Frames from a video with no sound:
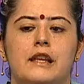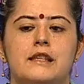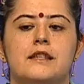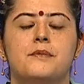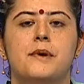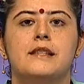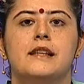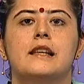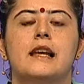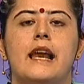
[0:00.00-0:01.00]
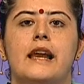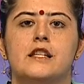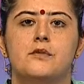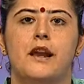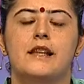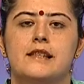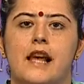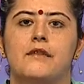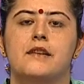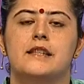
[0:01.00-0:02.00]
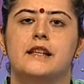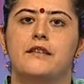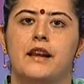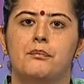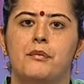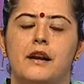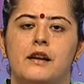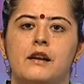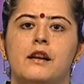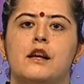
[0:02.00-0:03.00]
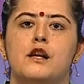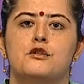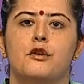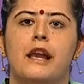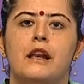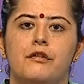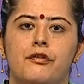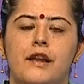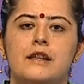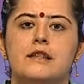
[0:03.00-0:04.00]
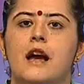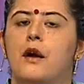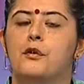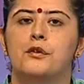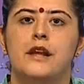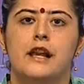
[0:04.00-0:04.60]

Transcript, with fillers: this is basically age wise like we say developmental so infants, how do they